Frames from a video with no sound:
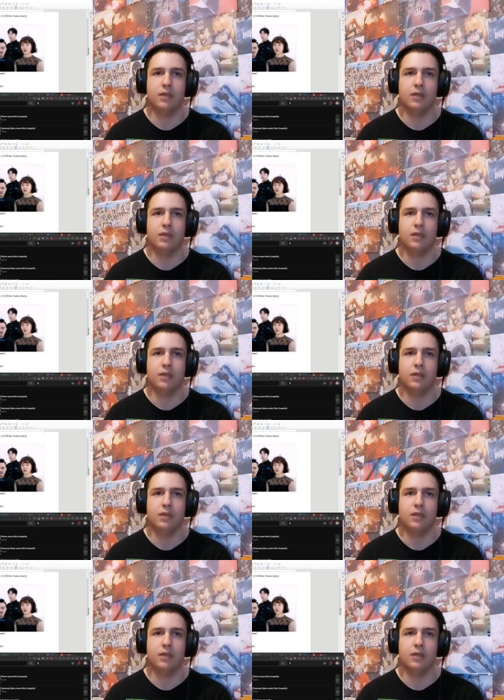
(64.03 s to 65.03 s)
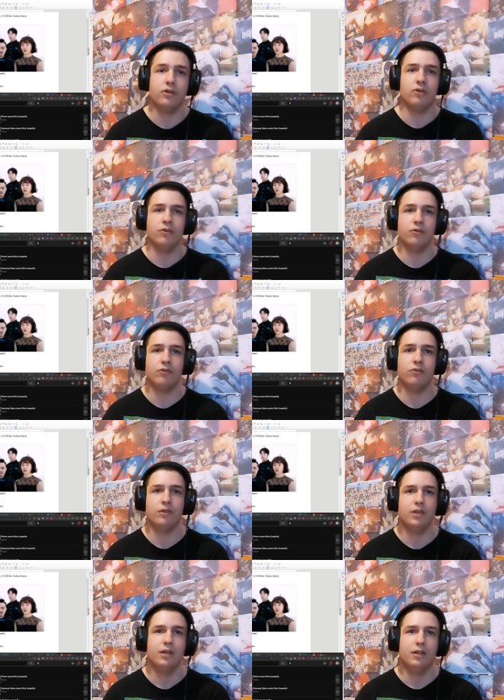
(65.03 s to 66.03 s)
Alright. Four, Kang,
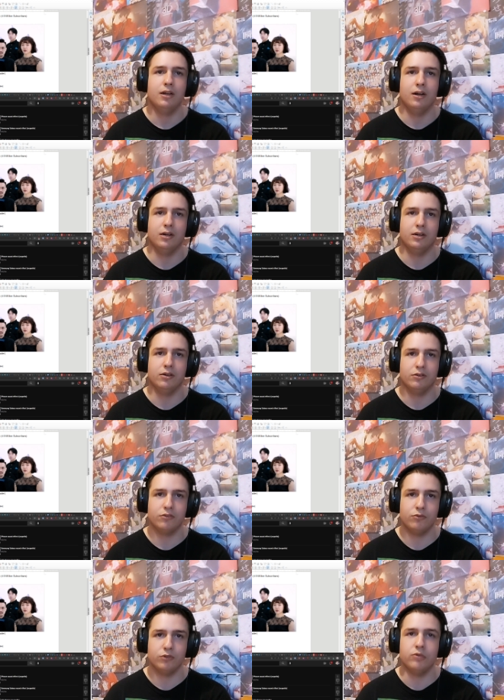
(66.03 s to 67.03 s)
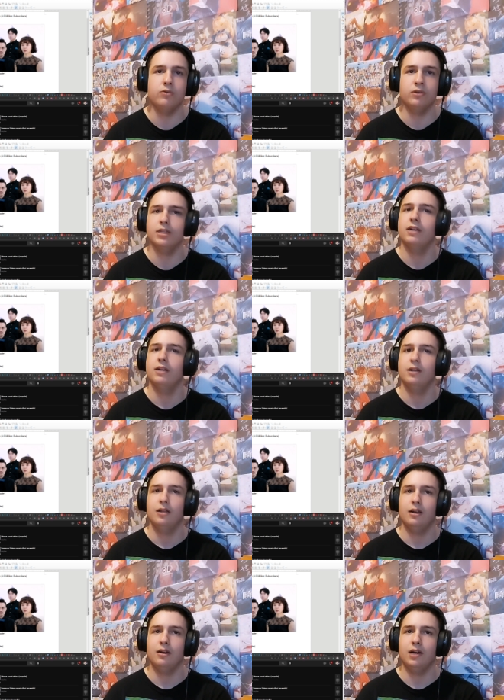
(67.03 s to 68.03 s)
uh, Kang Suk-yung,
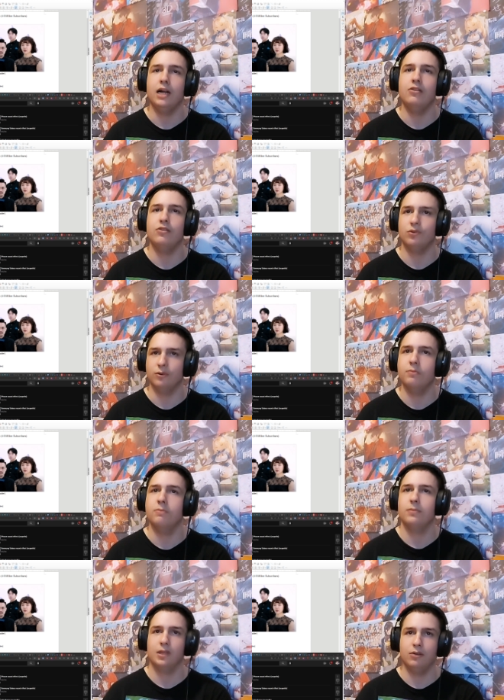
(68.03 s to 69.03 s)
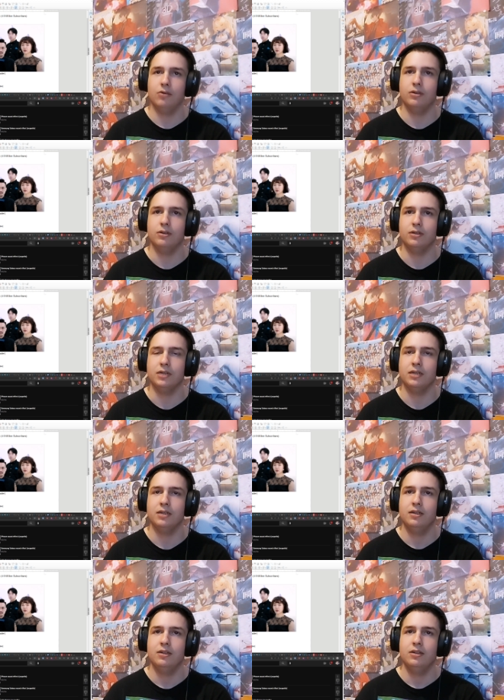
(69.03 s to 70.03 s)
uh, alto. Okay, okay.
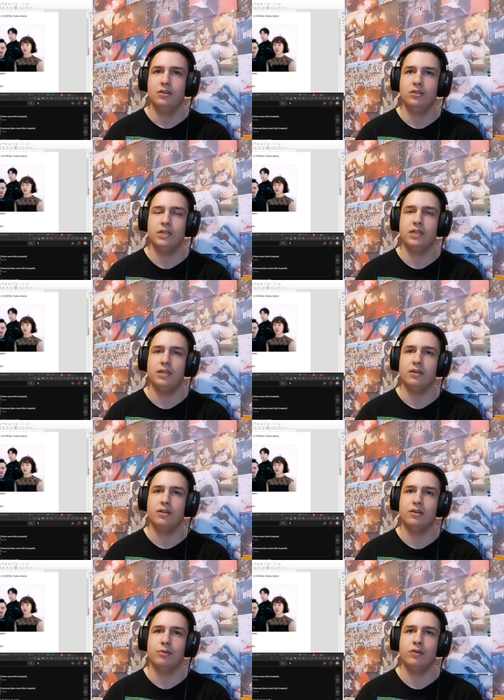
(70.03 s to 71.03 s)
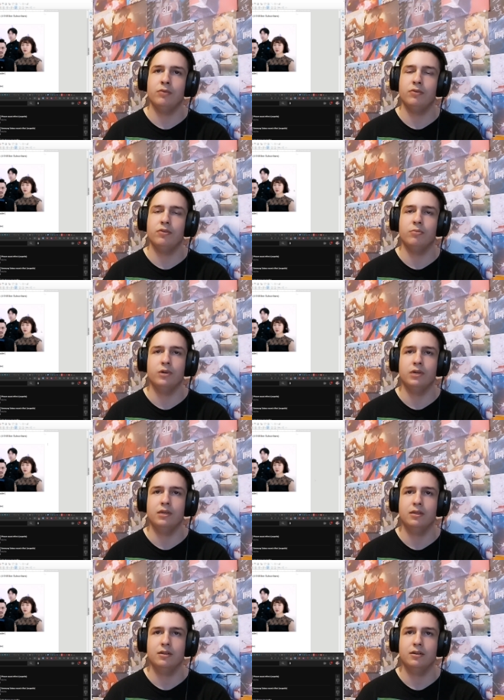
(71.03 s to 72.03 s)
She reminds me of
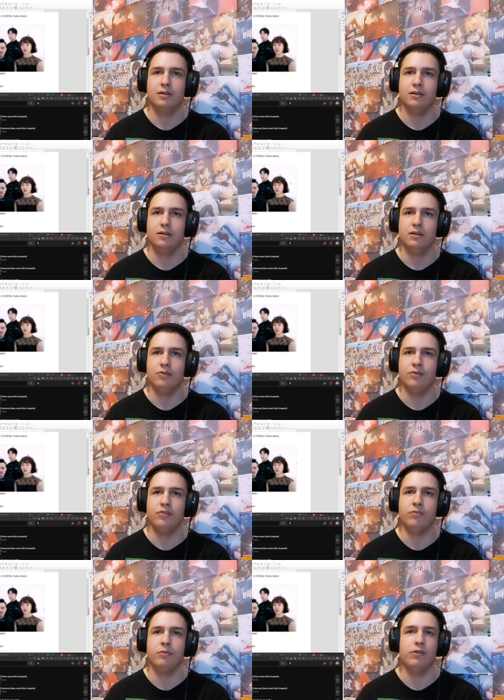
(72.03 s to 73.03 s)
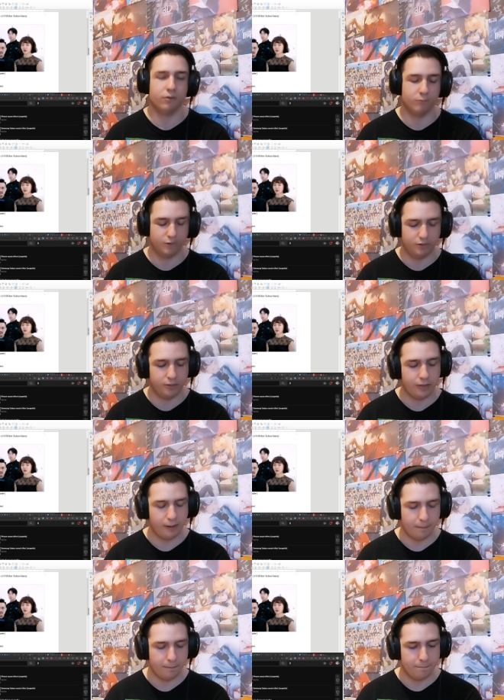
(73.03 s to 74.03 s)
someone. Her face reminds me of someone.
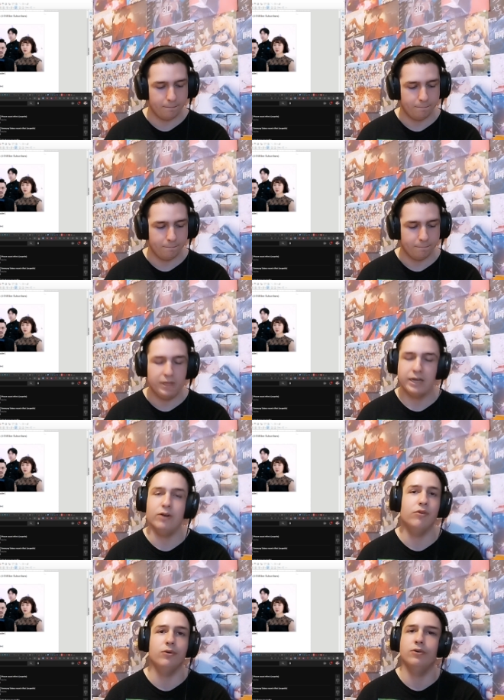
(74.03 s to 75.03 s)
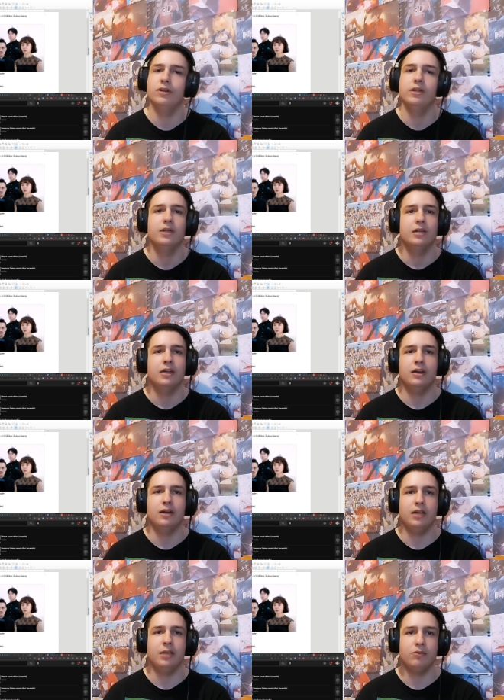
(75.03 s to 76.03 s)
I don't know. Uh,
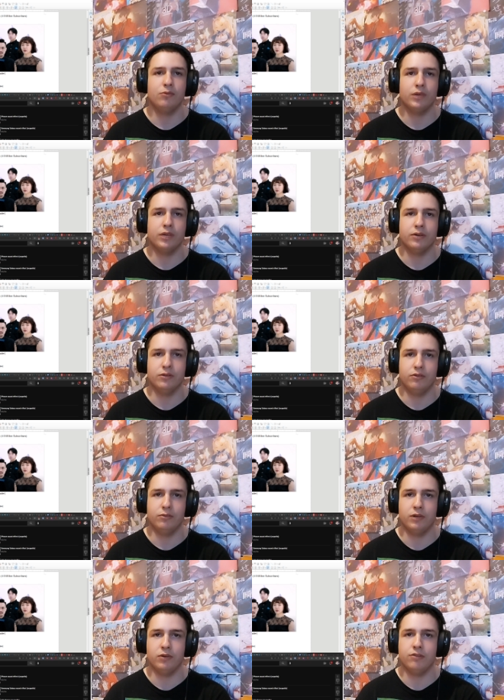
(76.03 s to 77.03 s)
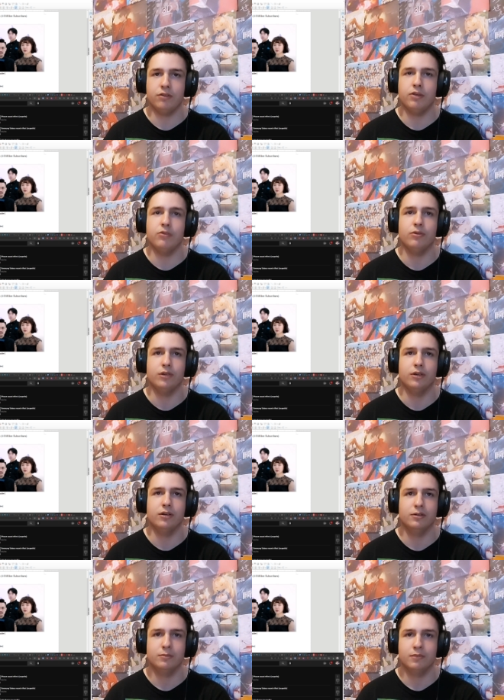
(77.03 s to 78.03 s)
Lim Su-yeon, soprano and tablet holder.
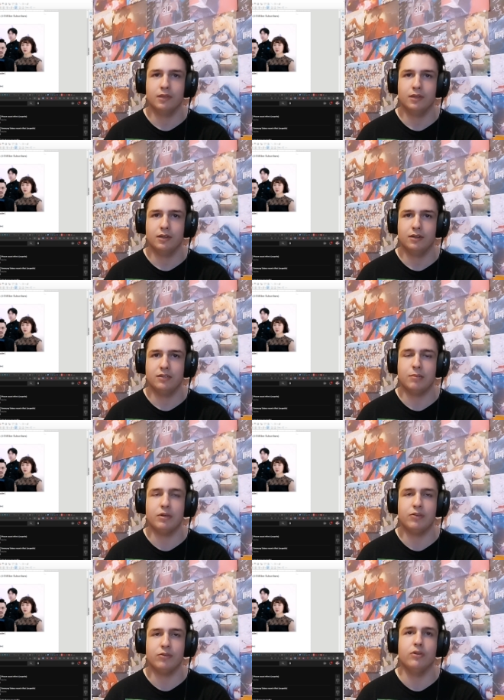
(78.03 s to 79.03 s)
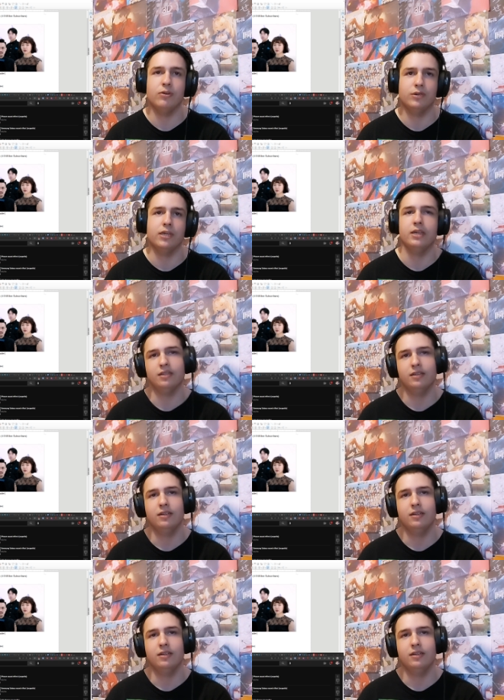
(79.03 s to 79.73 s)
Tablet holder, okay.